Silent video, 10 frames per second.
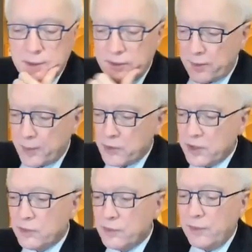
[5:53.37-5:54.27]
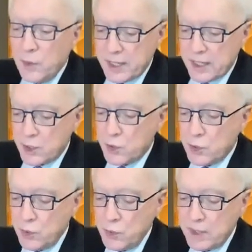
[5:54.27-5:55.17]
if a person is fluent in
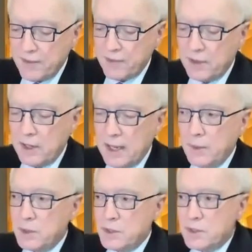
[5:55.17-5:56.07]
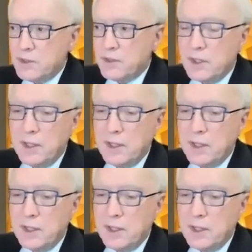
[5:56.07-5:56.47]
two different languages,